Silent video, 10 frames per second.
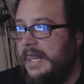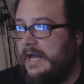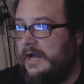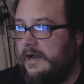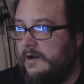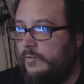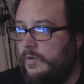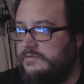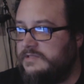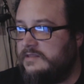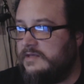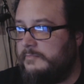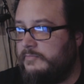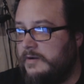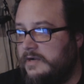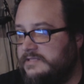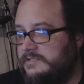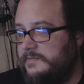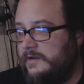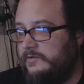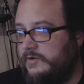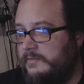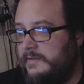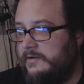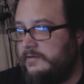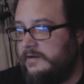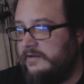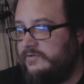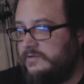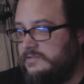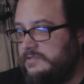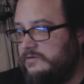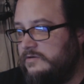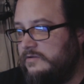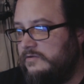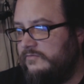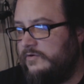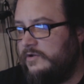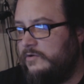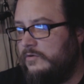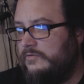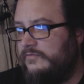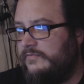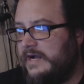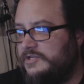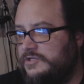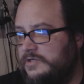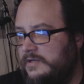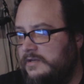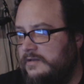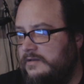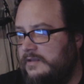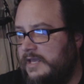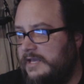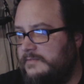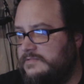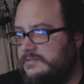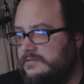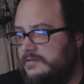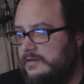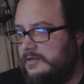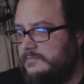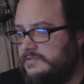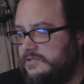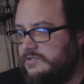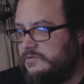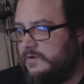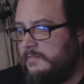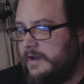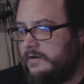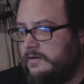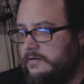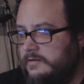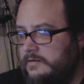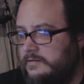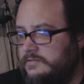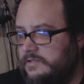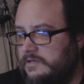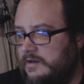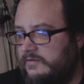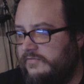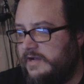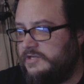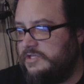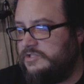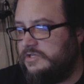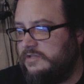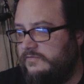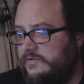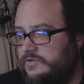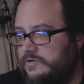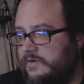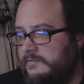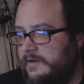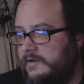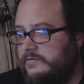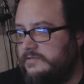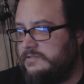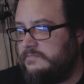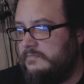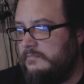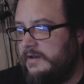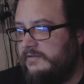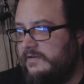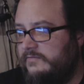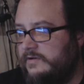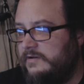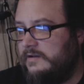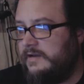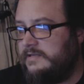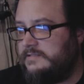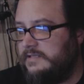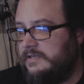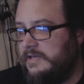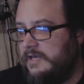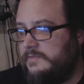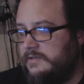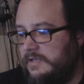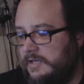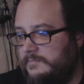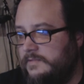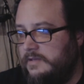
What was the thought process behind Gray Matter, and have you considered converting your old Flash games, such as Gray Matter, to non-Flash engine in the future? Gray Matter is my favorite non-Isaac Edmund game.